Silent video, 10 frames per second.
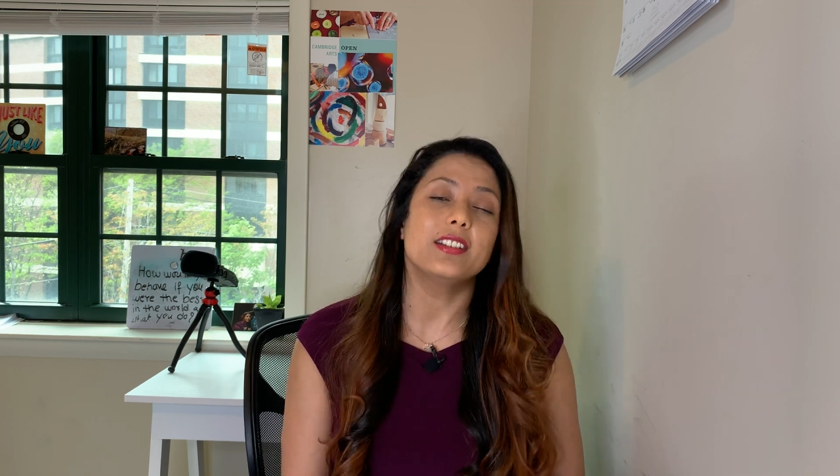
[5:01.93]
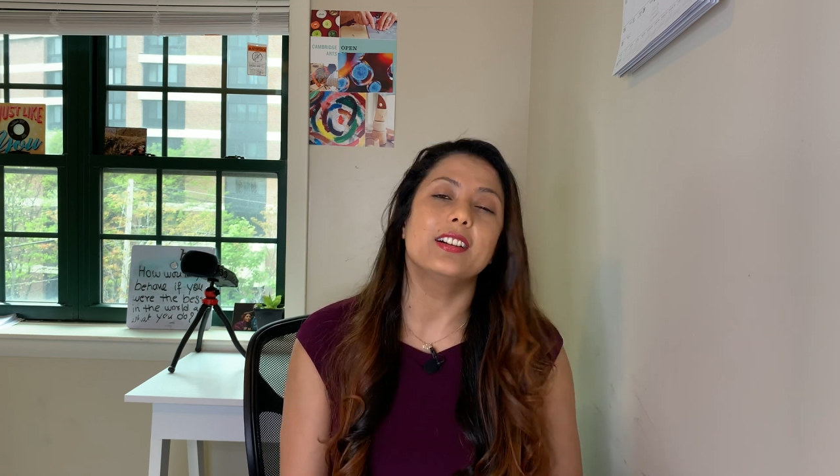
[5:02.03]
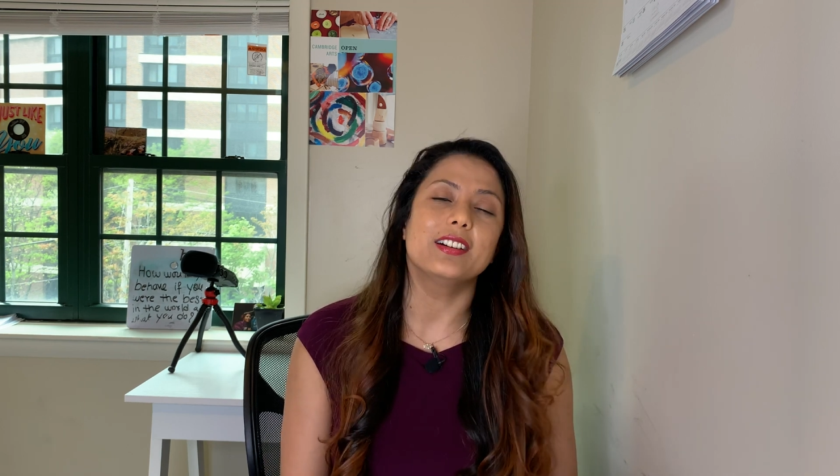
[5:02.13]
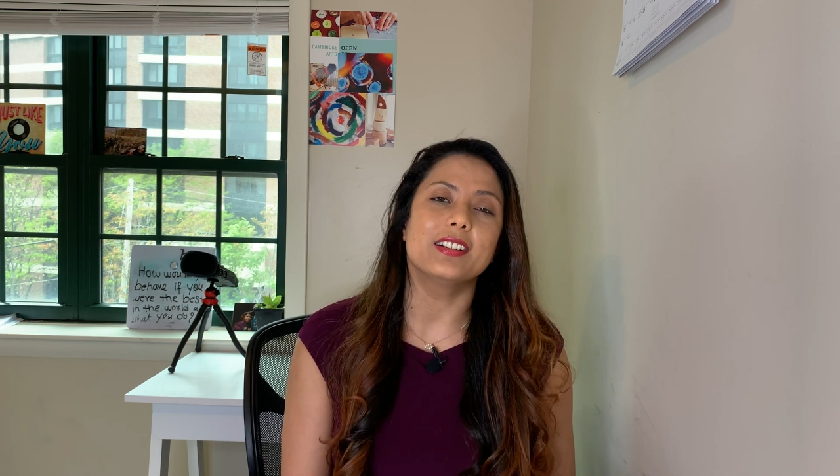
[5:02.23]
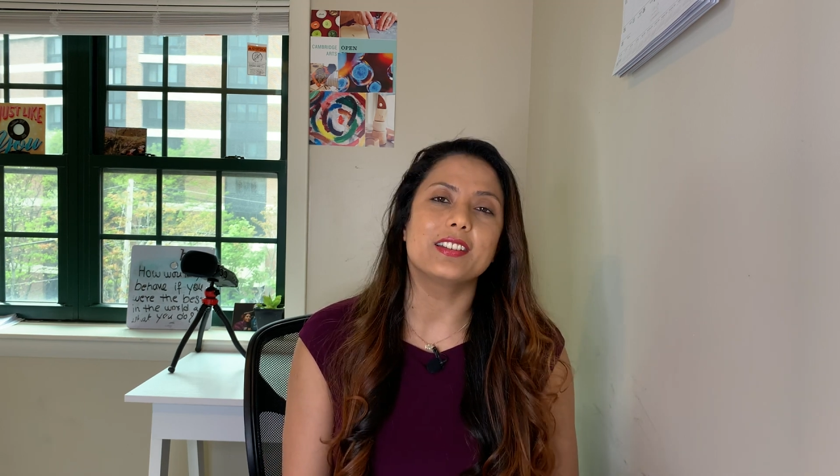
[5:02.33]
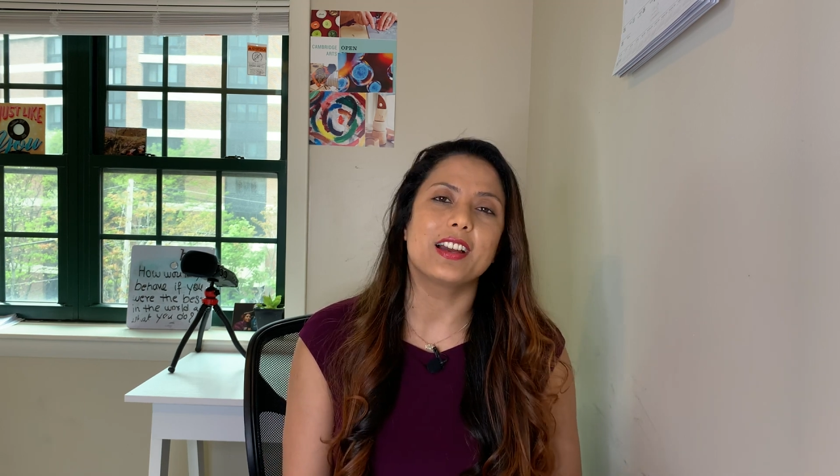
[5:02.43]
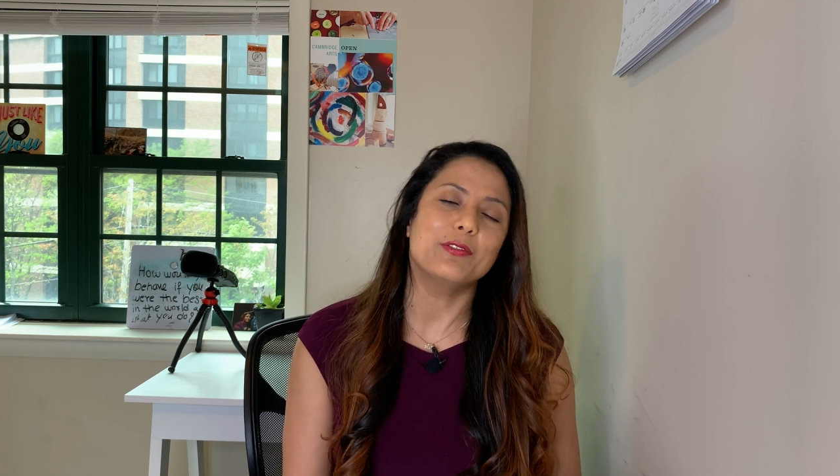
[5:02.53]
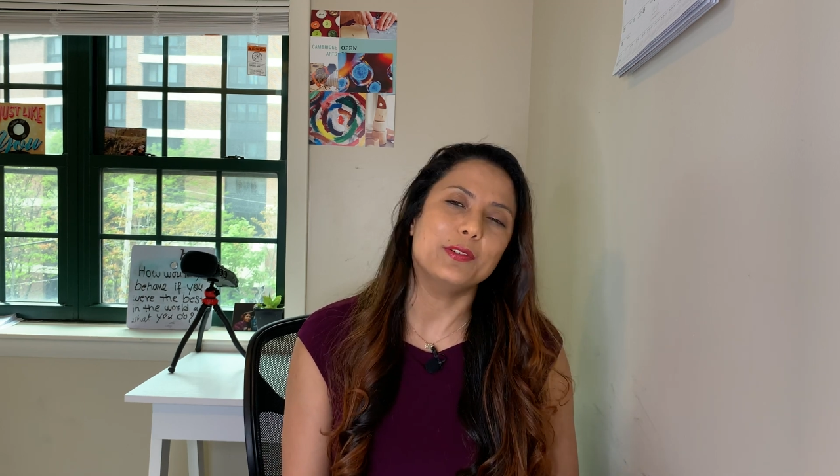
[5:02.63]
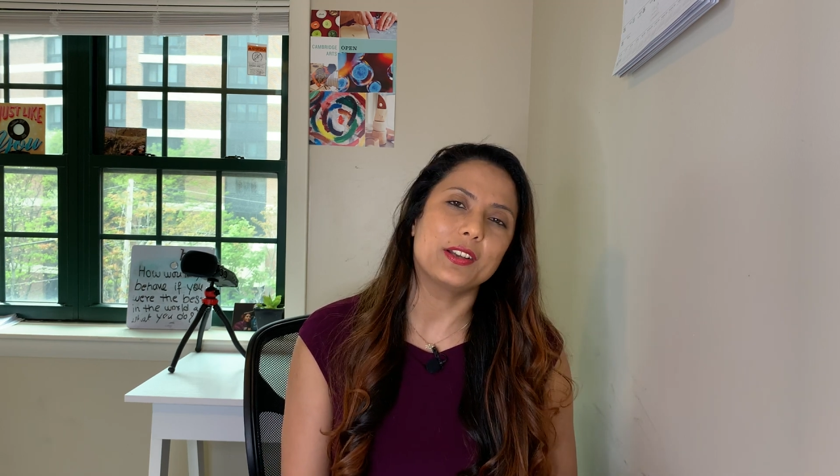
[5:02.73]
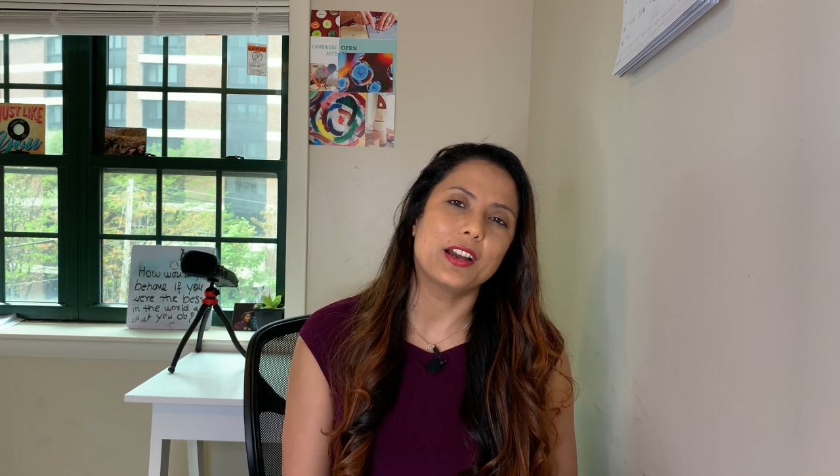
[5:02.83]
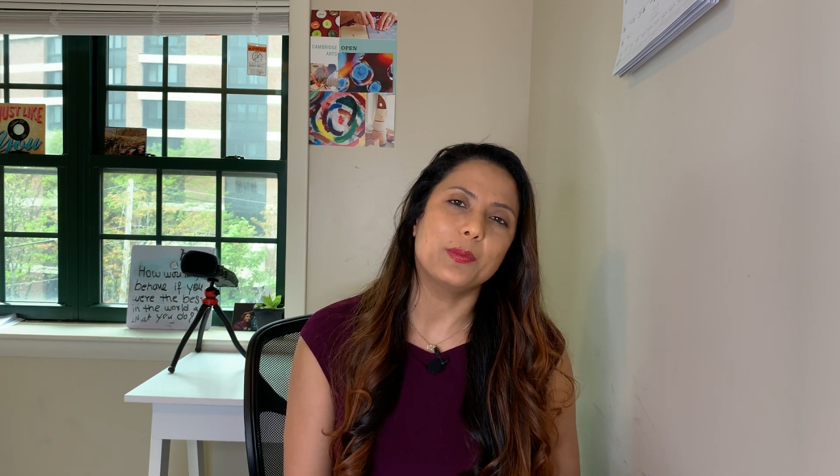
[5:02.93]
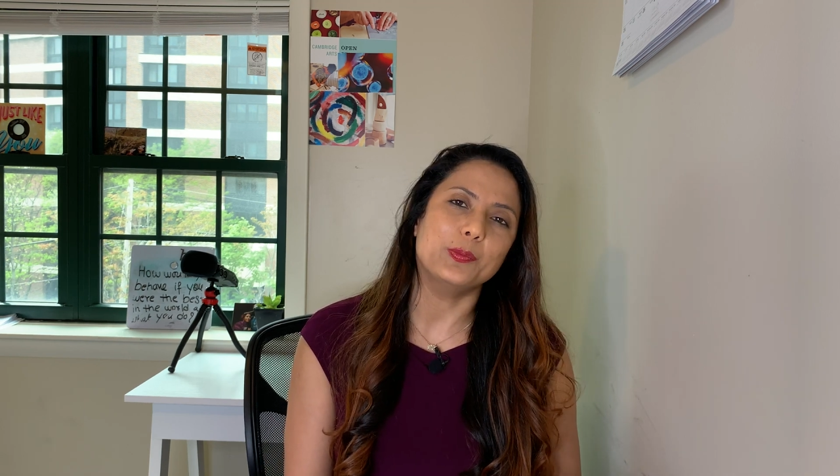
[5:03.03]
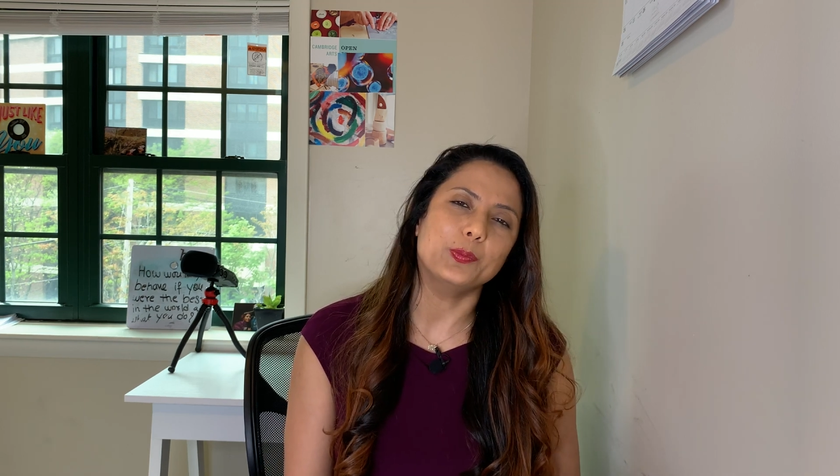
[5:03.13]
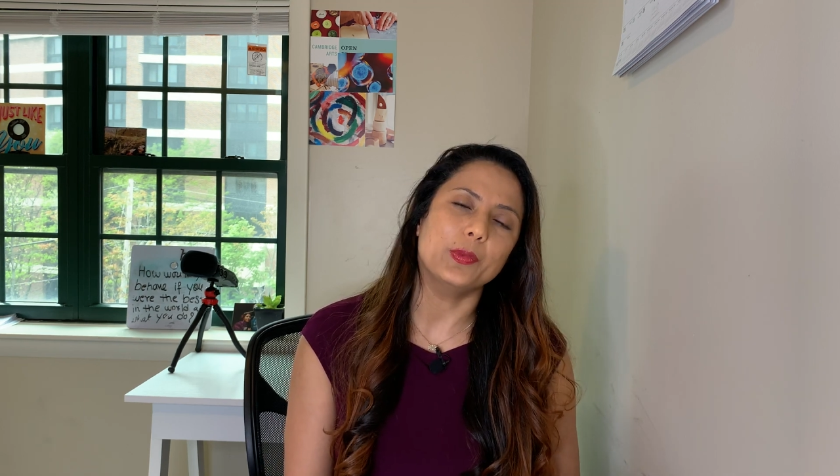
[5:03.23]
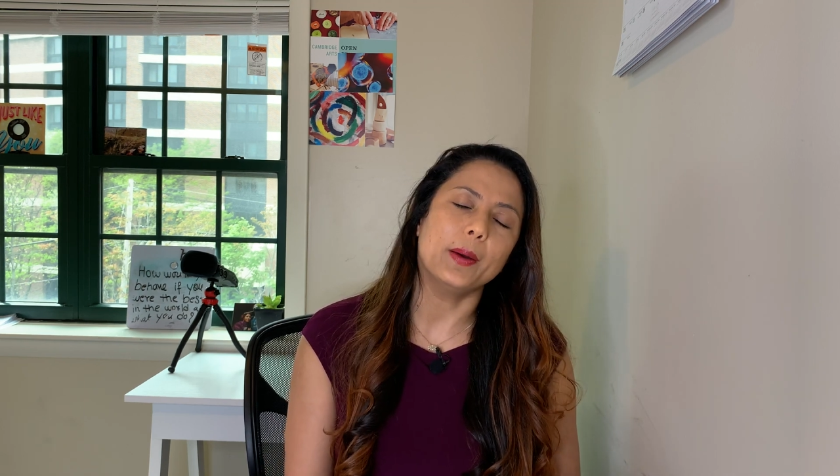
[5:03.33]
and I will
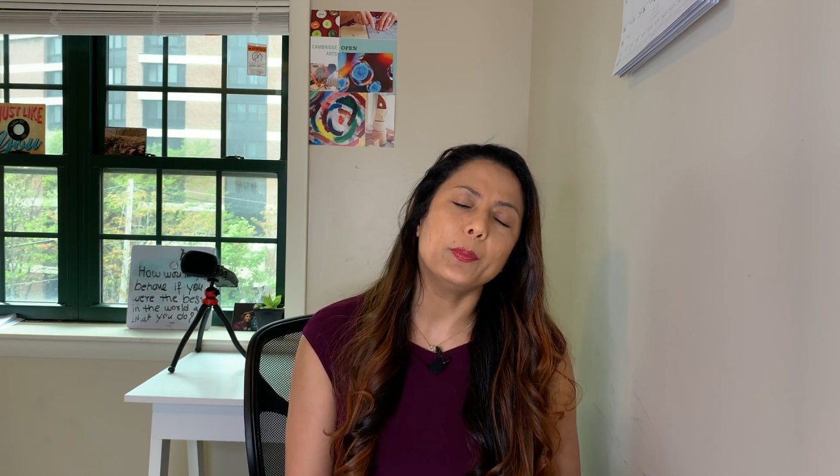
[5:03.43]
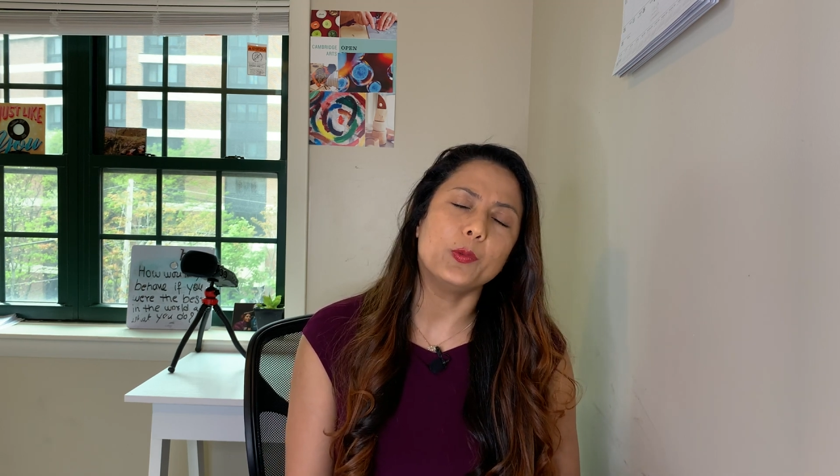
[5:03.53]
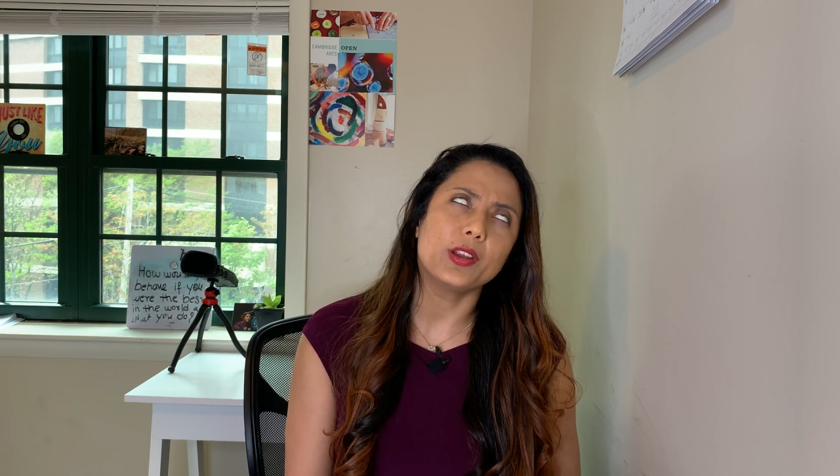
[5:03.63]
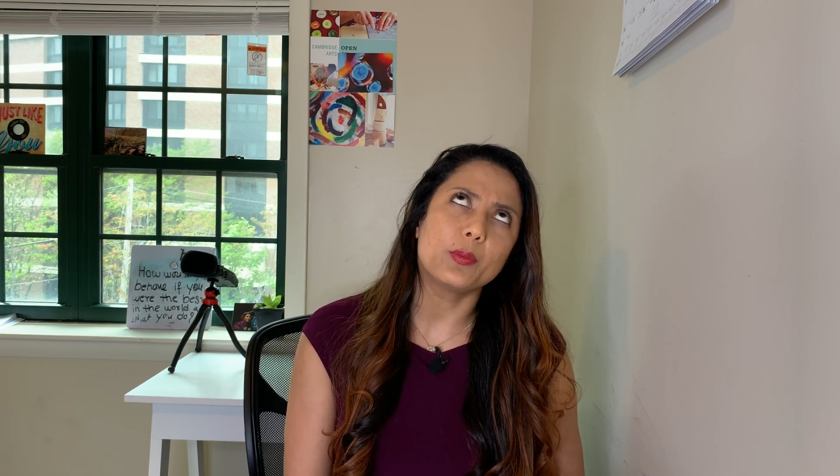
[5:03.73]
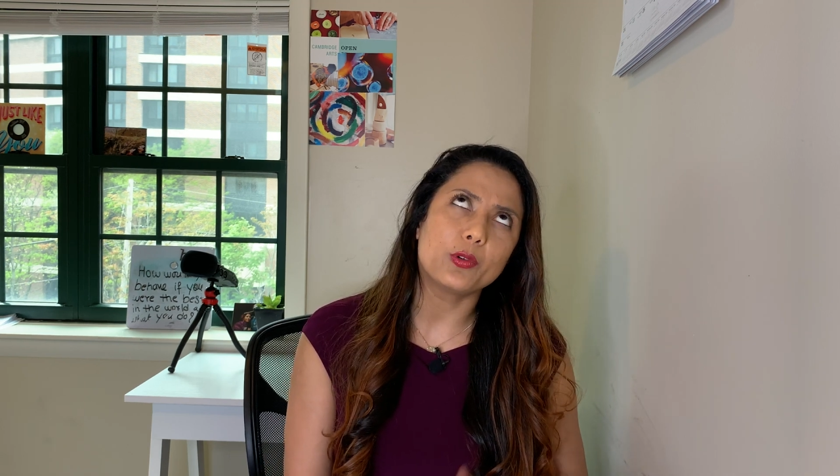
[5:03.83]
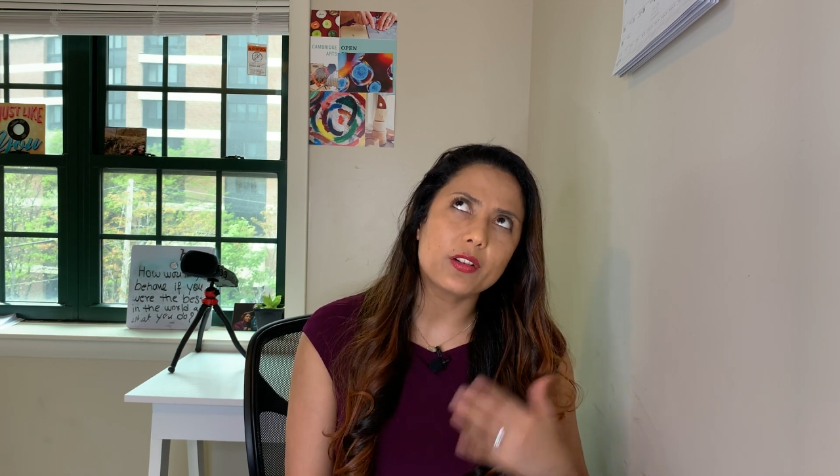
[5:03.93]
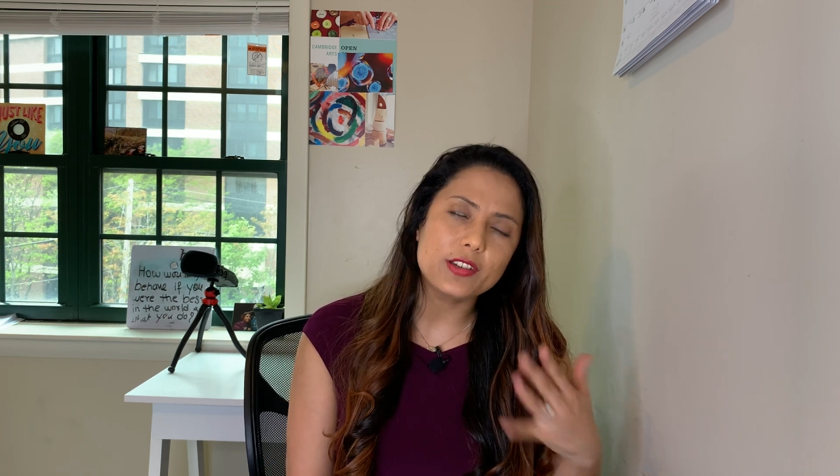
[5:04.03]
come up with more